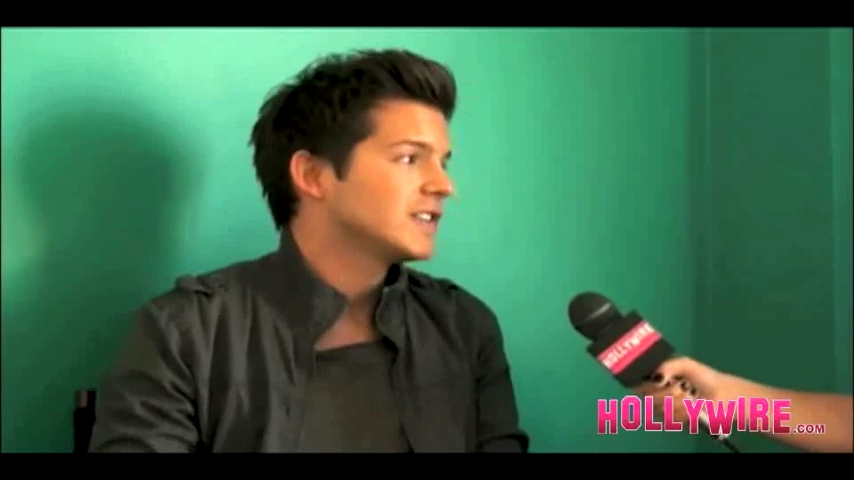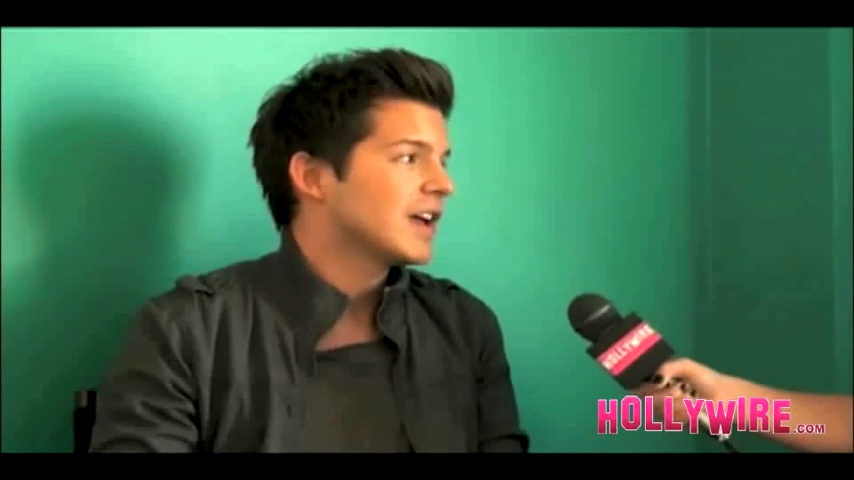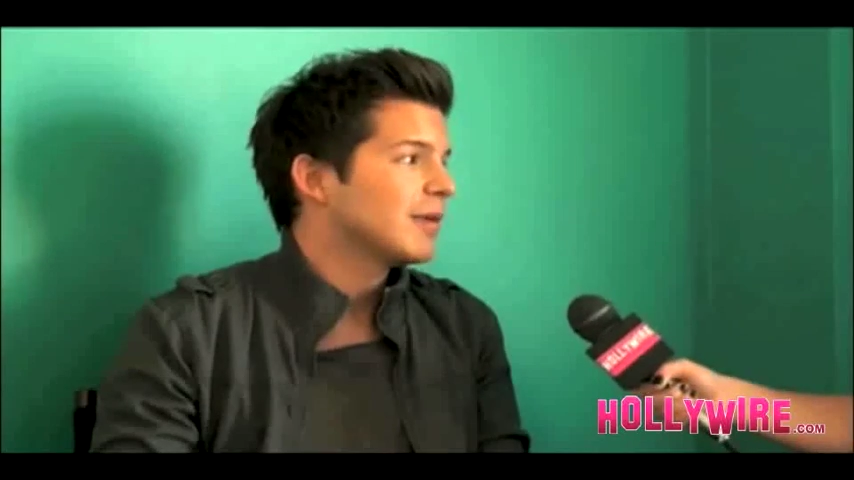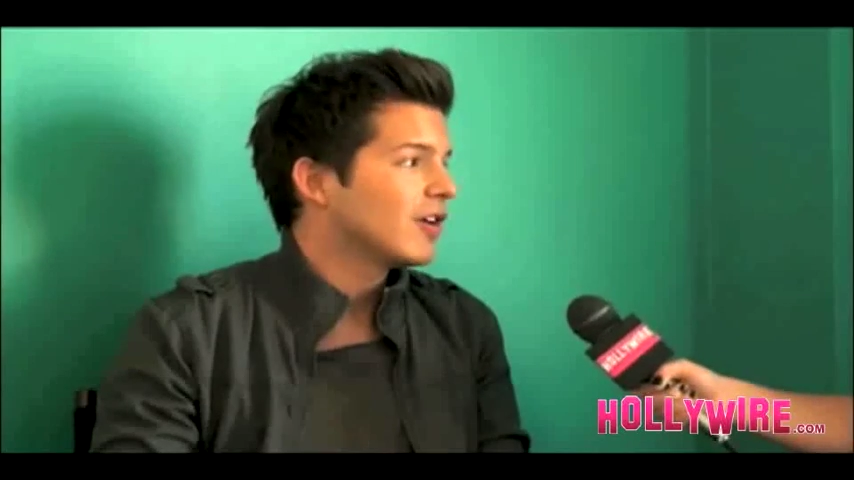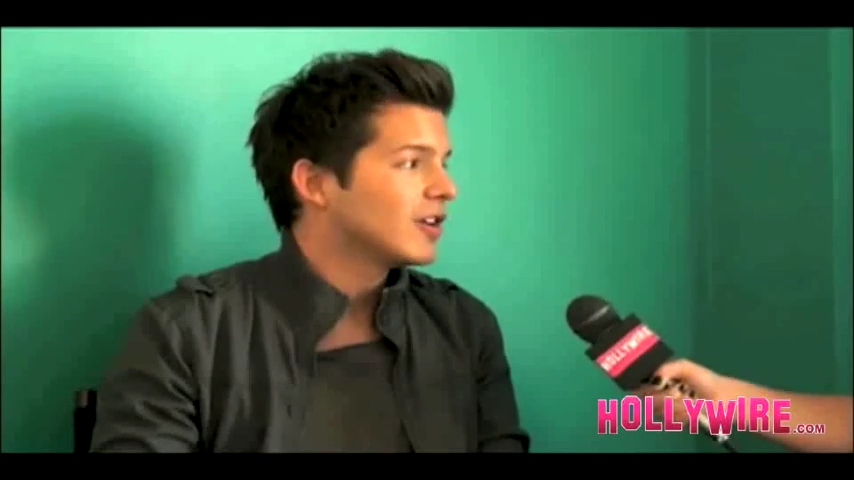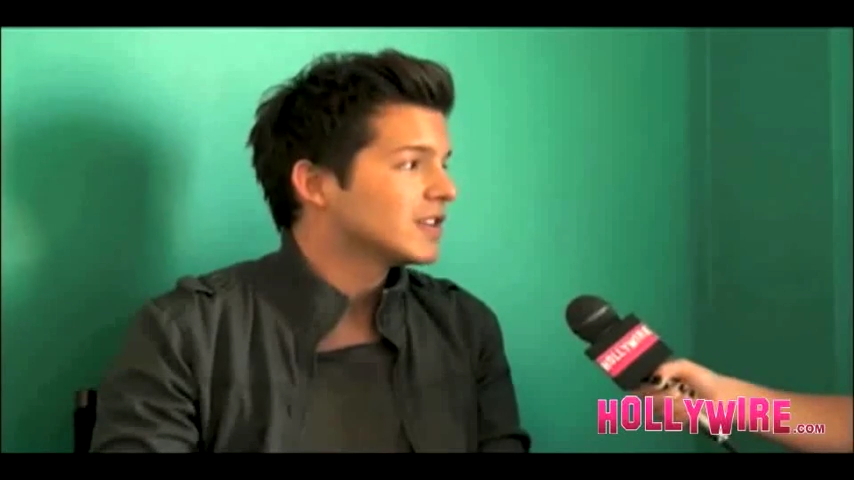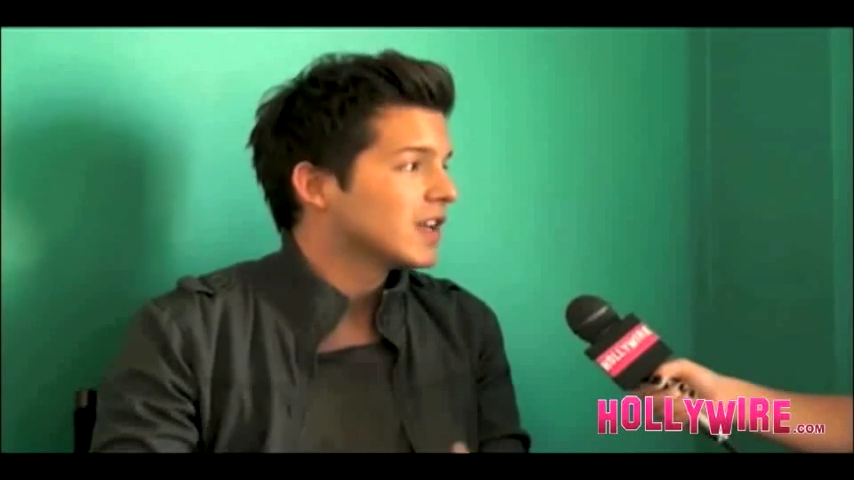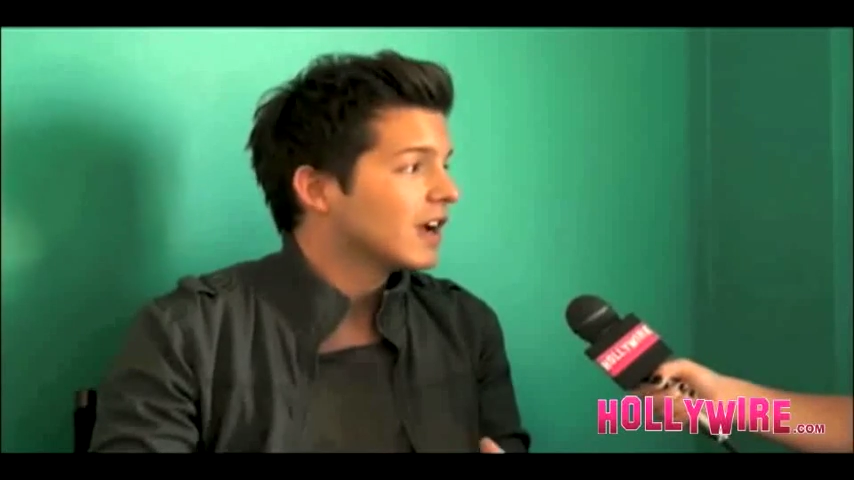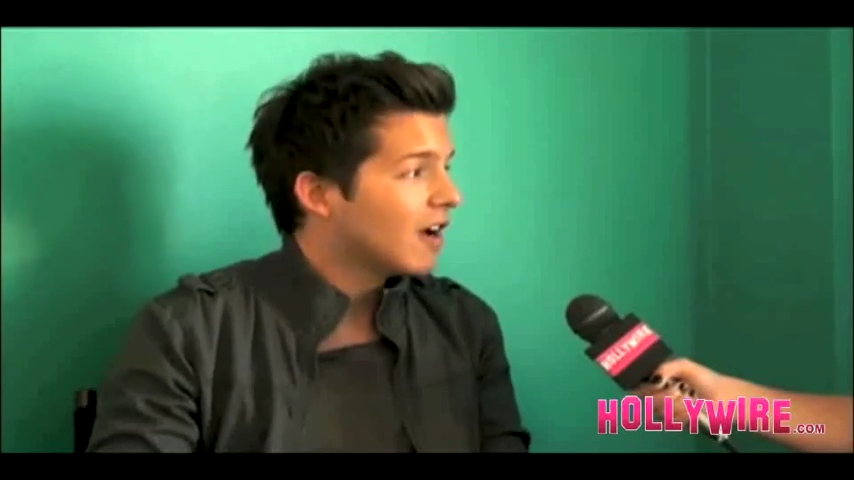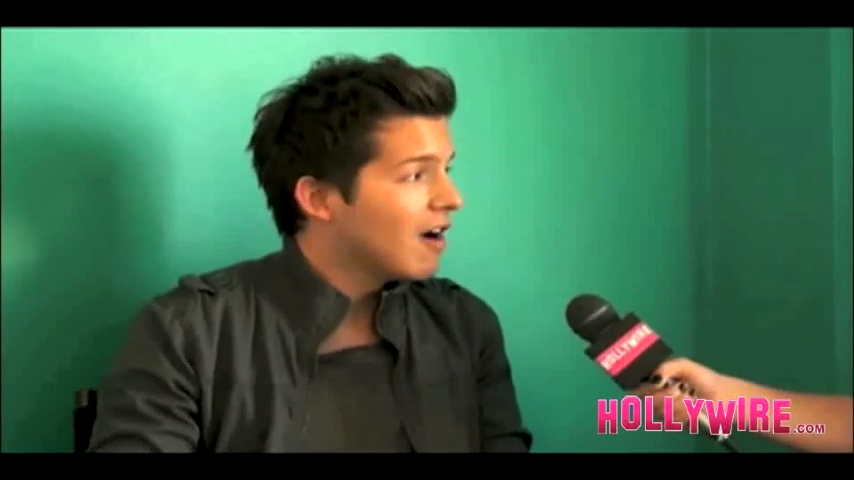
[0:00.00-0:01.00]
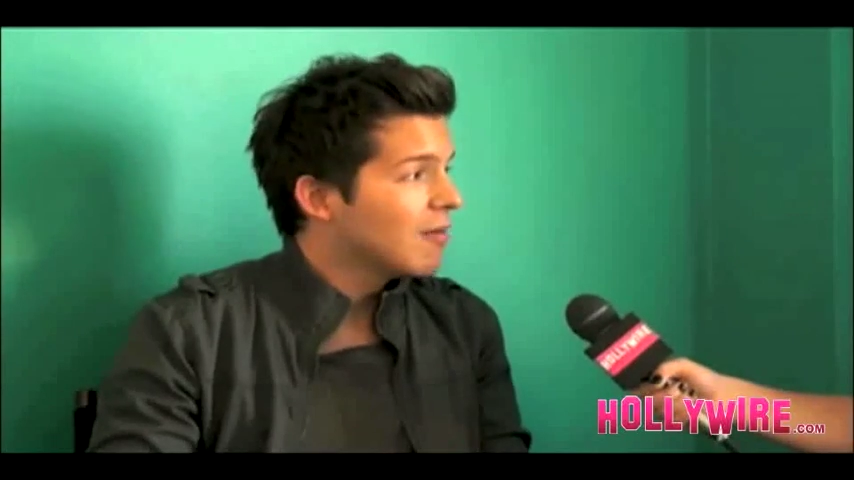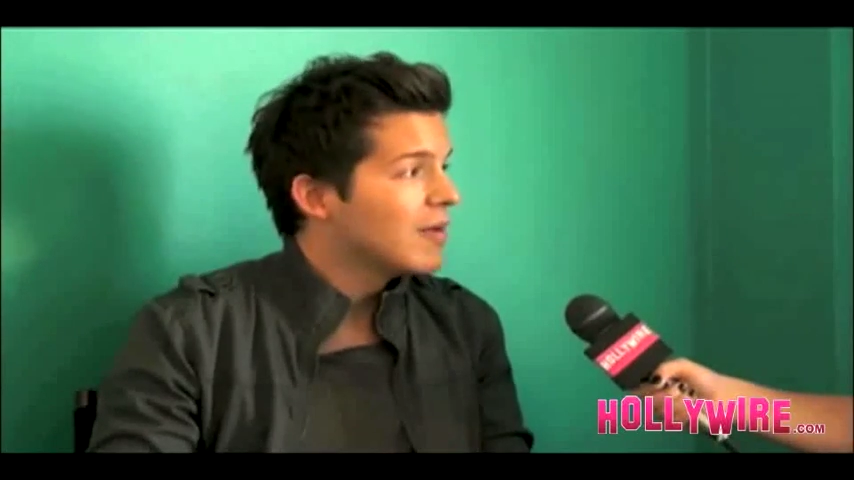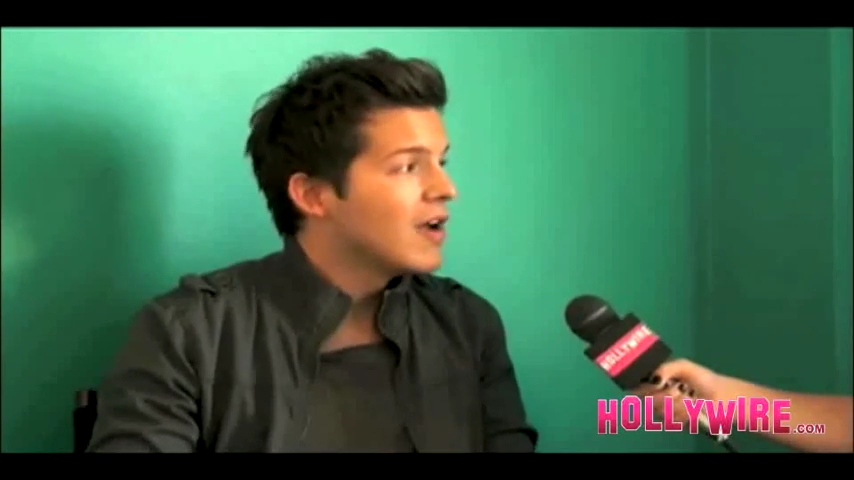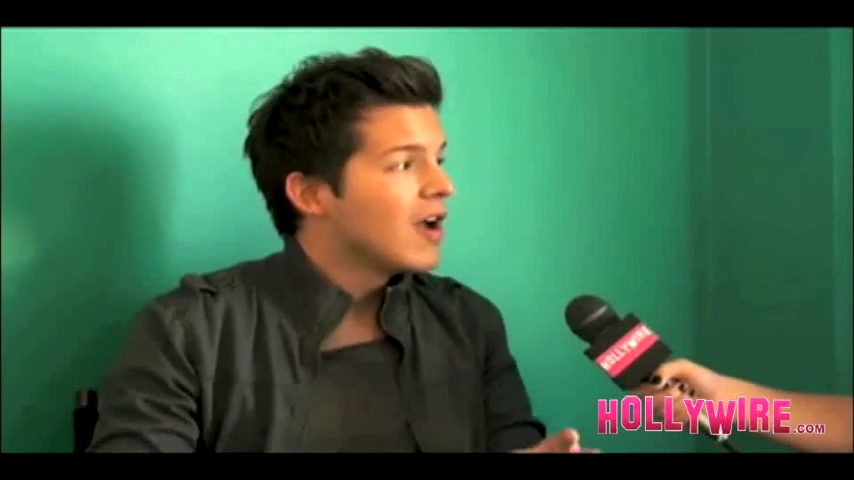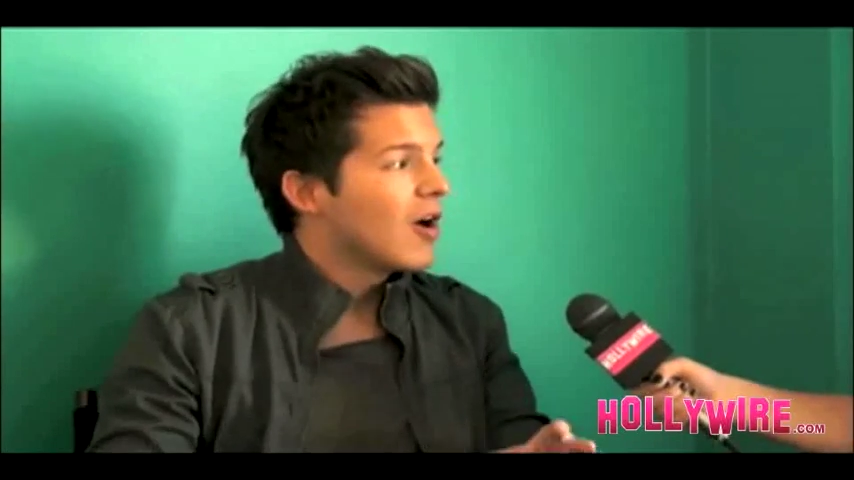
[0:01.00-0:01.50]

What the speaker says: SimonCurtis.com,